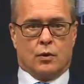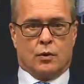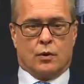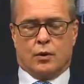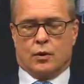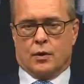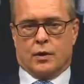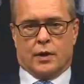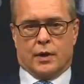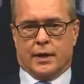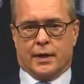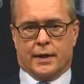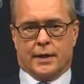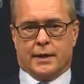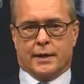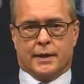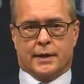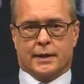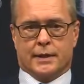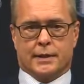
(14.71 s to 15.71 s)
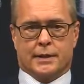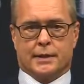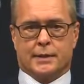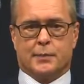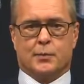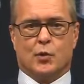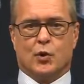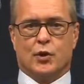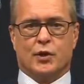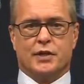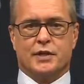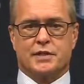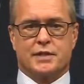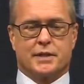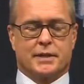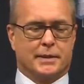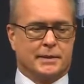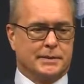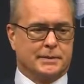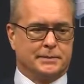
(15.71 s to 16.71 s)
Oh, boys
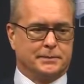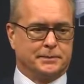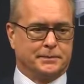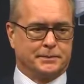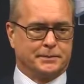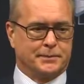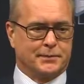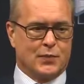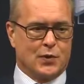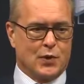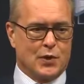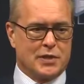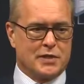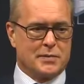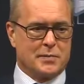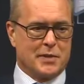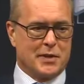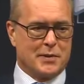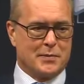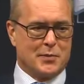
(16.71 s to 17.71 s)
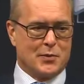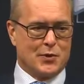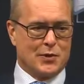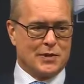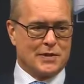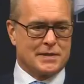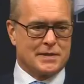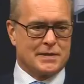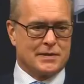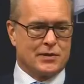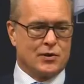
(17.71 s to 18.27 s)
being boys.